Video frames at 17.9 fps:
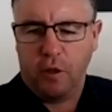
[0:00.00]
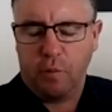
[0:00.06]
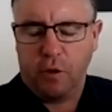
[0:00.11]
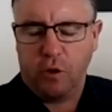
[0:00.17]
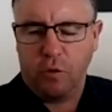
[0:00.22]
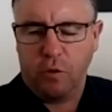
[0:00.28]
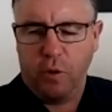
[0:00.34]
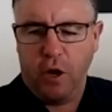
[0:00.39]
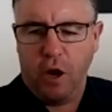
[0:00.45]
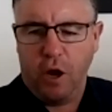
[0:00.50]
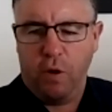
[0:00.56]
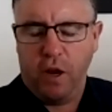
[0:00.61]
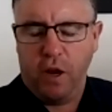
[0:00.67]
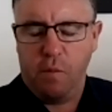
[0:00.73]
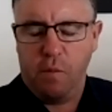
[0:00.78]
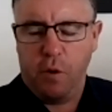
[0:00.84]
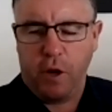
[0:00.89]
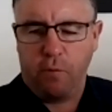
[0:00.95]
because we don't want
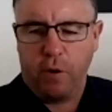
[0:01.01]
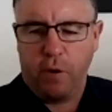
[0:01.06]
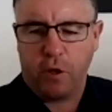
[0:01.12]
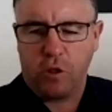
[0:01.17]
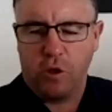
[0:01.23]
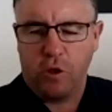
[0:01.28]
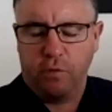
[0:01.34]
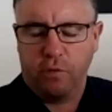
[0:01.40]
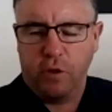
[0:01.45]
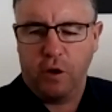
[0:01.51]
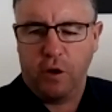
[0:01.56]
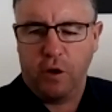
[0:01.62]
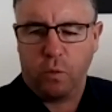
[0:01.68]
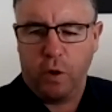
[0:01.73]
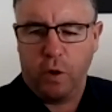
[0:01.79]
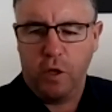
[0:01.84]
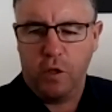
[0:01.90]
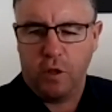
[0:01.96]
everybody rushing off down to
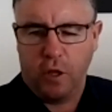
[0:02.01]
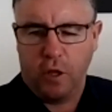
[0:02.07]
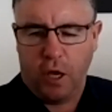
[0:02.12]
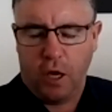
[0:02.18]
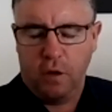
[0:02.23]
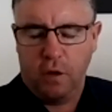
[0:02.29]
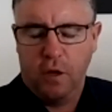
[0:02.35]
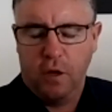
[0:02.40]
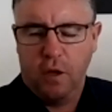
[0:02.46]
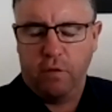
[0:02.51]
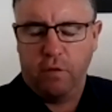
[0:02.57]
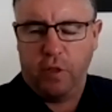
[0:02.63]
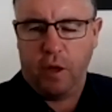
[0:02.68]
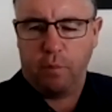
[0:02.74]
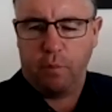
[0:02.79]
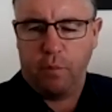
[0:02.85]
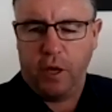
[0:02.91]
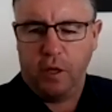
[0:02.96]
Queenstown for
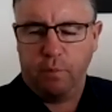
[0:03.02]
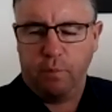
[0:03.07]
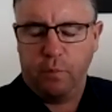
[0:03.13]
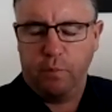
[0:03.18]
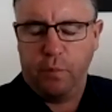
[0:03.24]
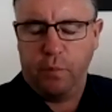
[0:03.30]
that peak